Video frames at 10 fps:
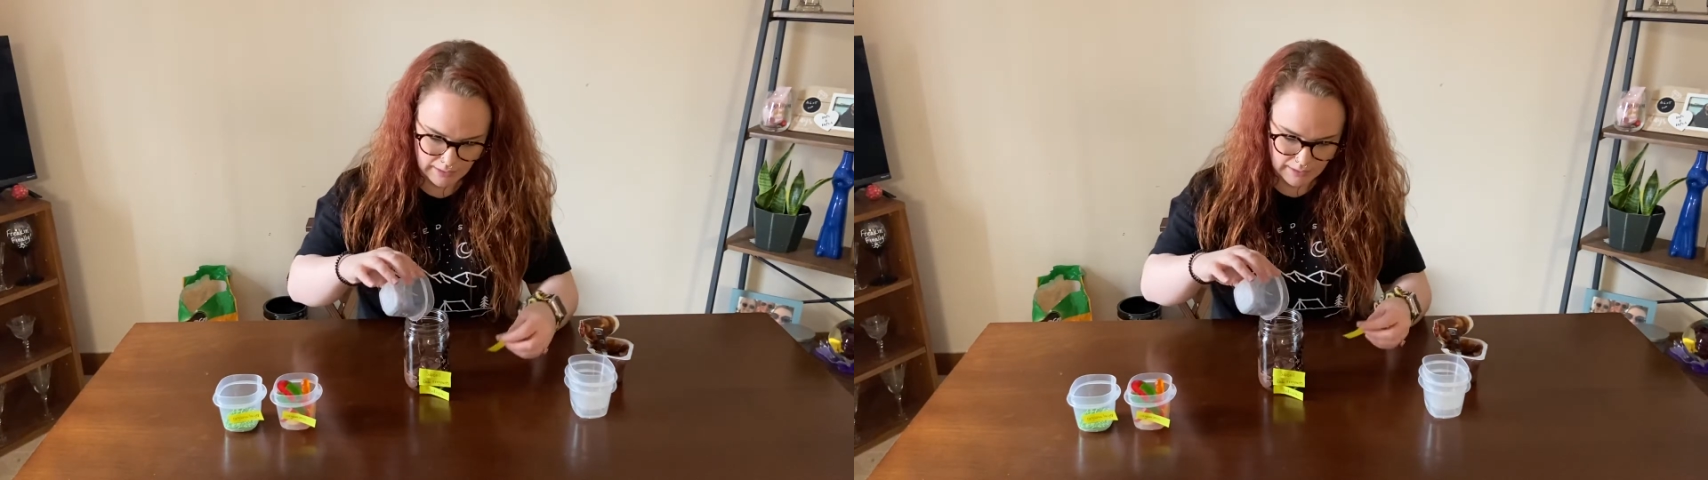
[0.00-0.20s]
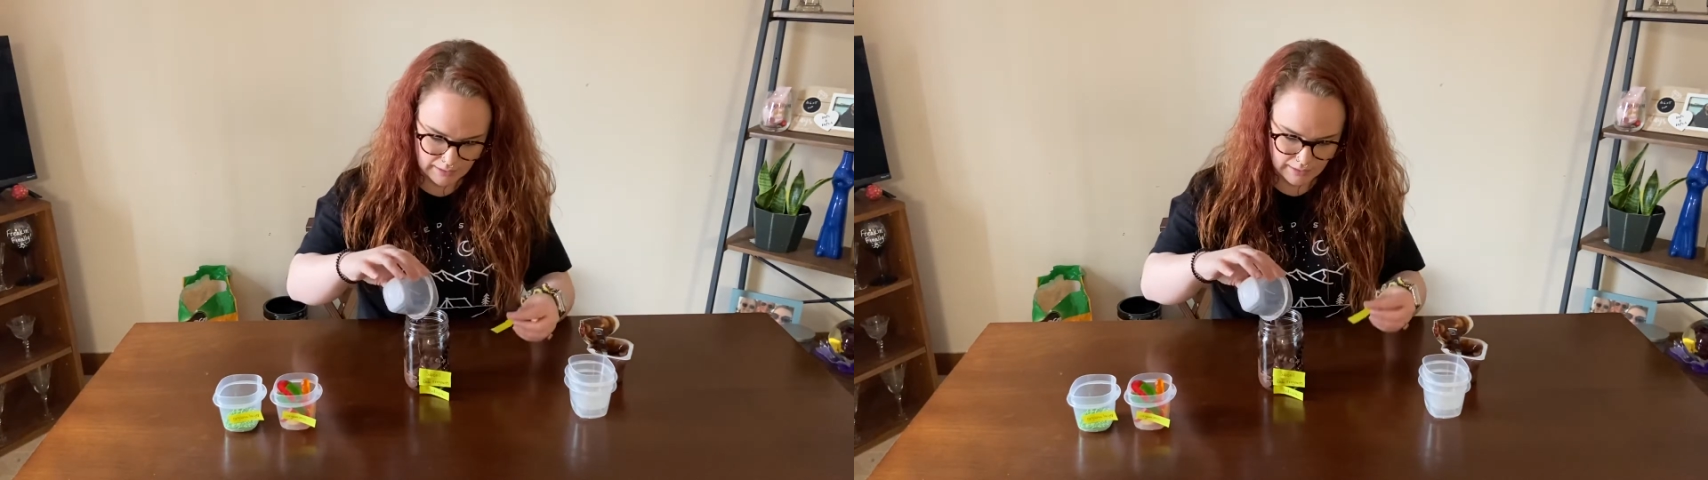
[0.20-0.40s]

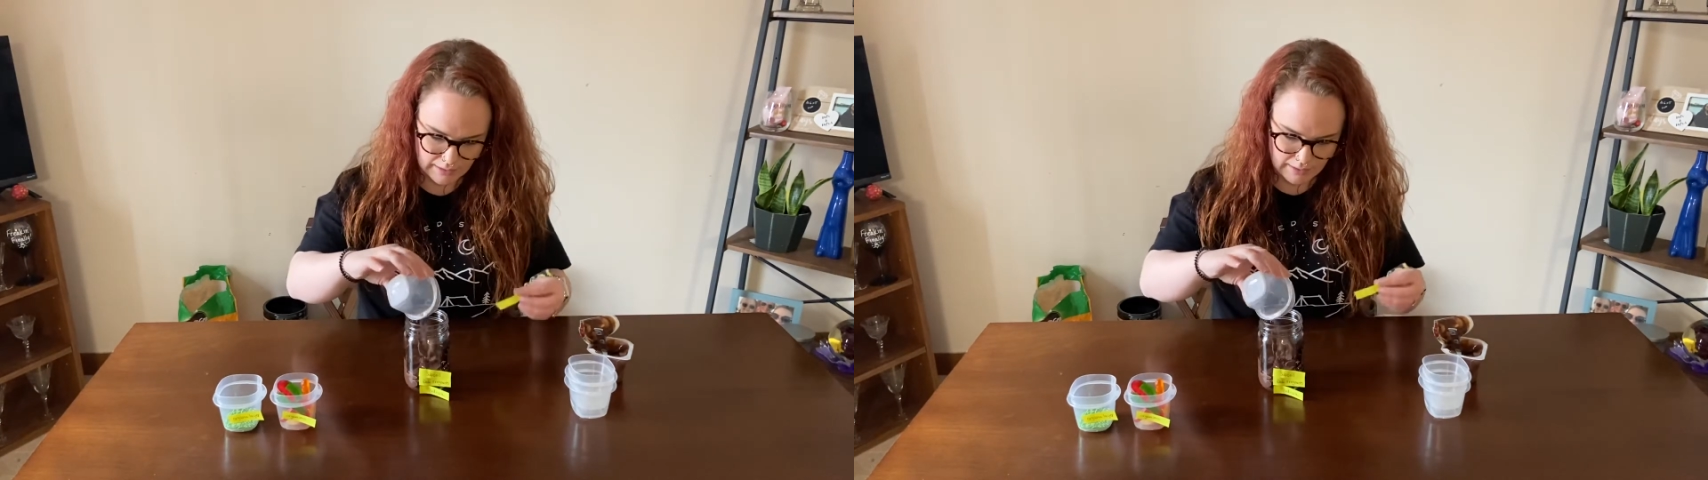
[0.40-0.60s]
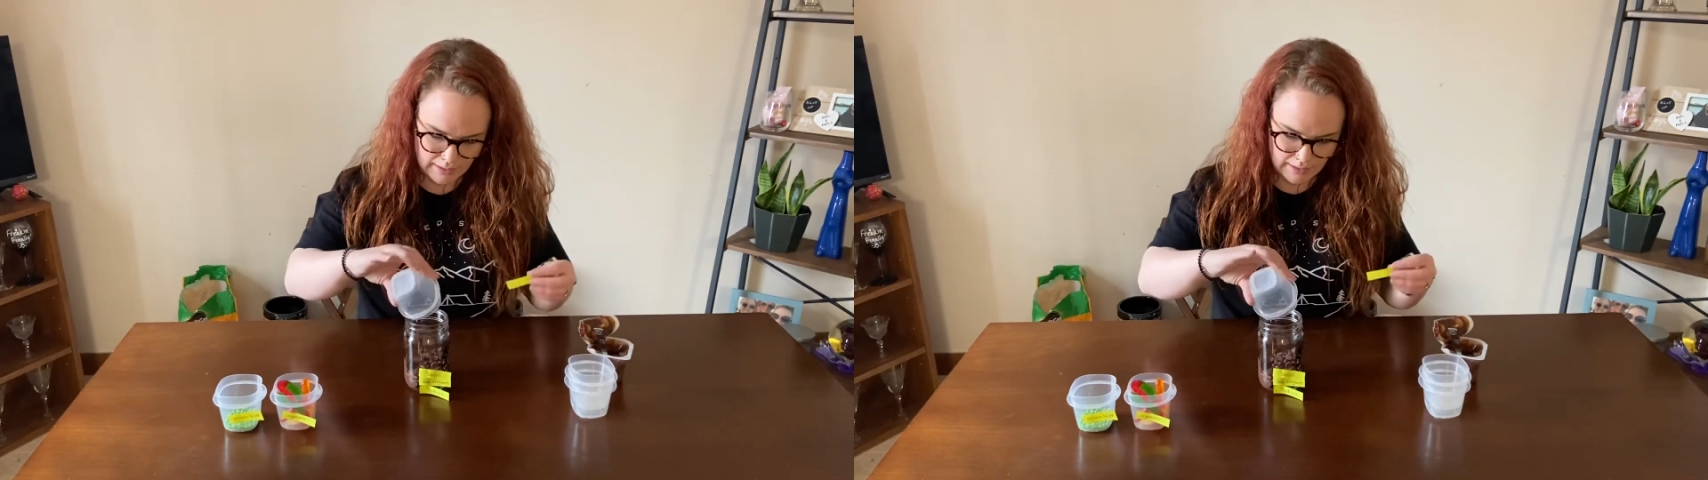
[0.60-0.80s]
add that
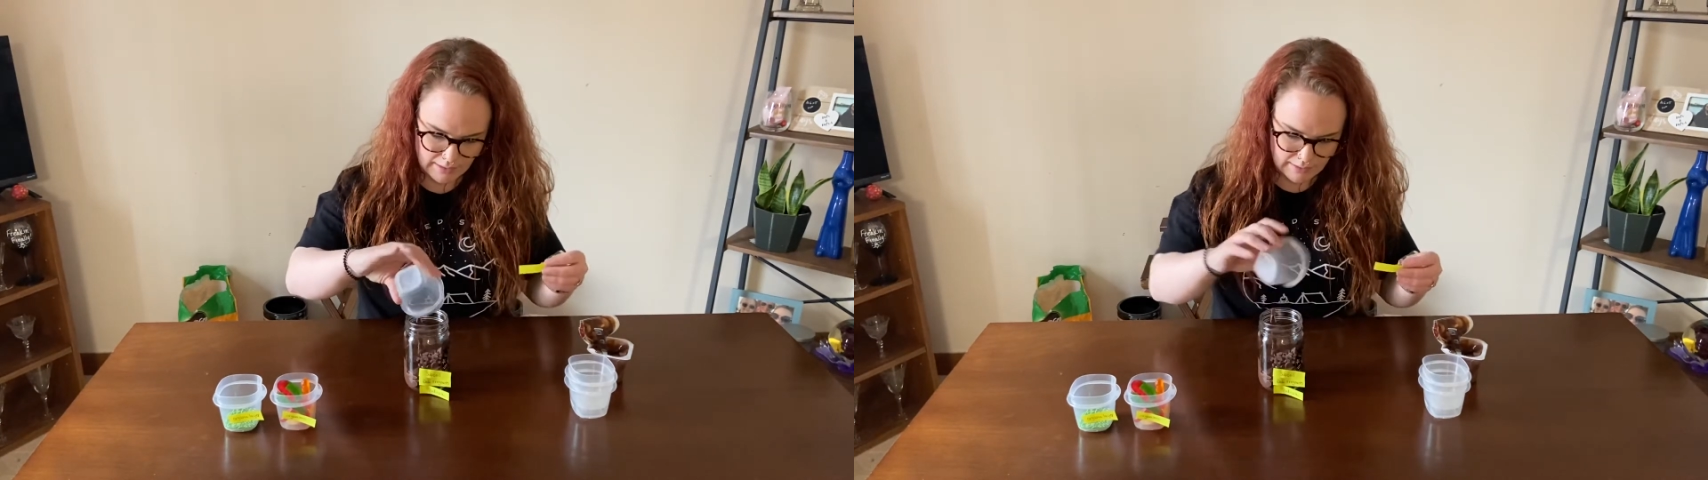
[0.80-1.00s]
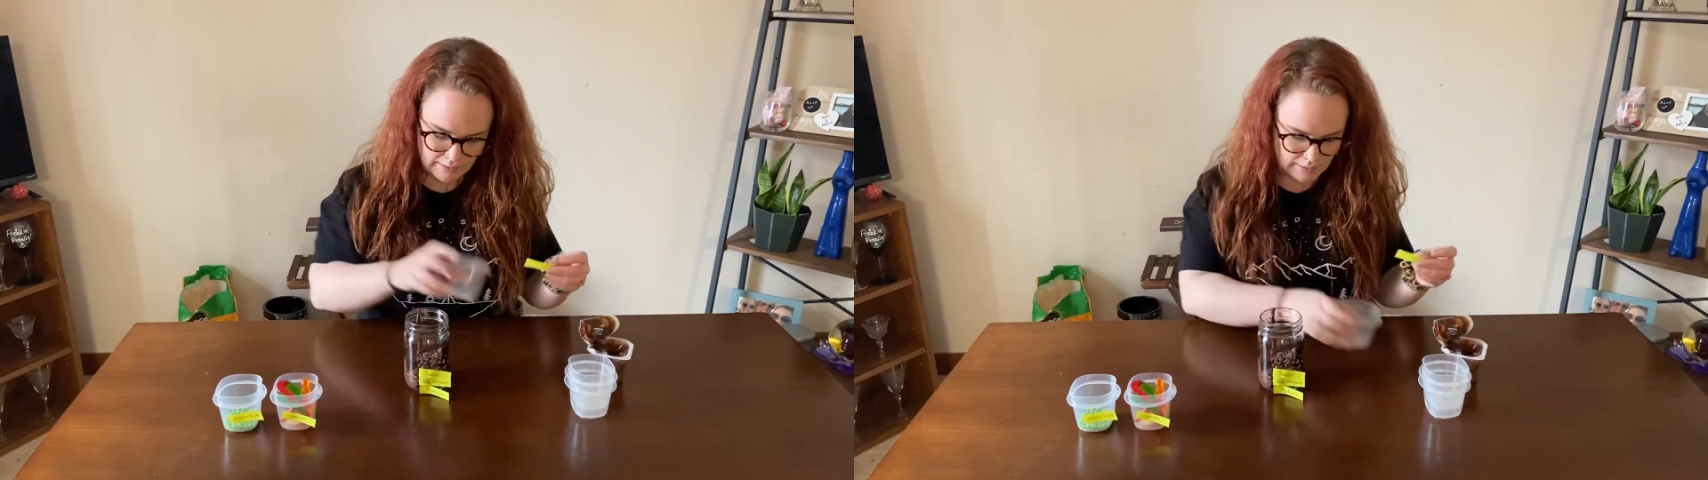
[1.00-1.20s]

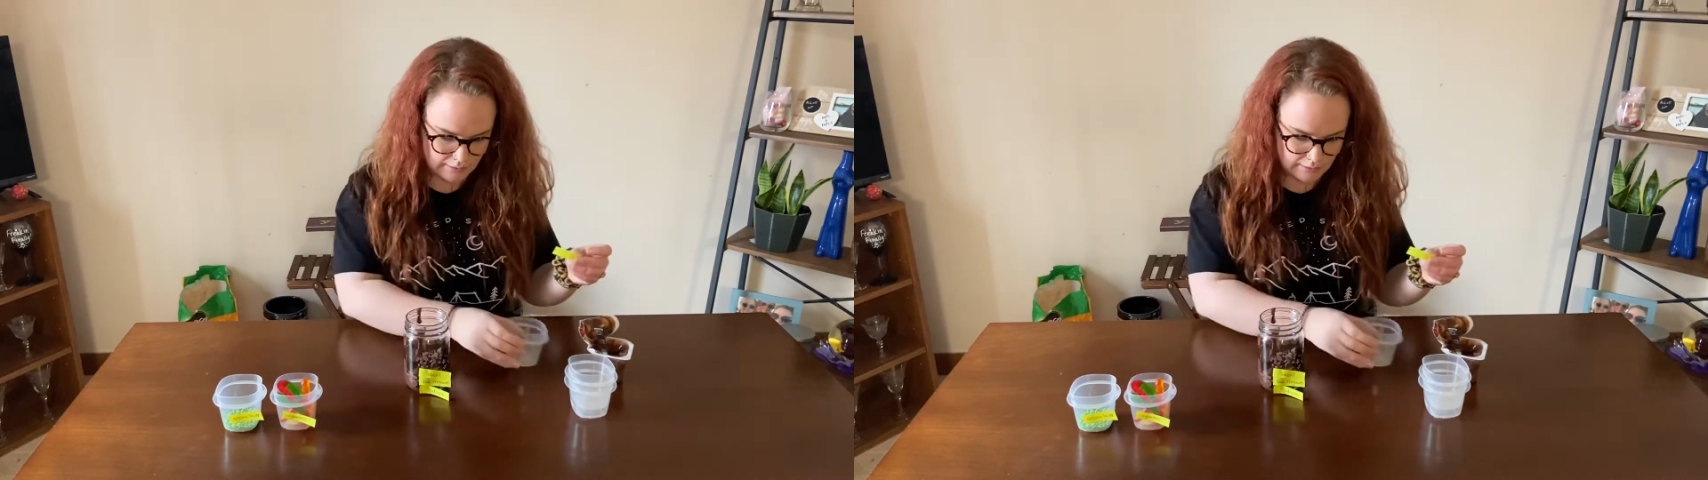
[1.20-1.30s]
next.